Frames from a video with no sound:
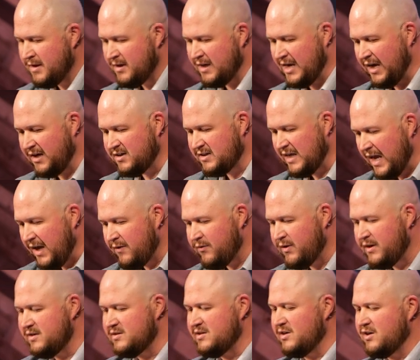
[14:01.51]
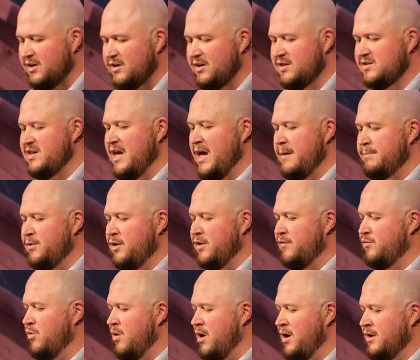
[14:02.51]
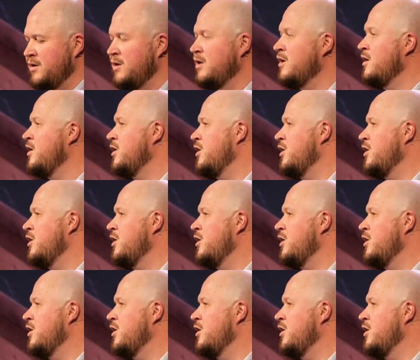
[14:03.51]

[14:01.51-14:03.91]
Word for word: King David is a good example of one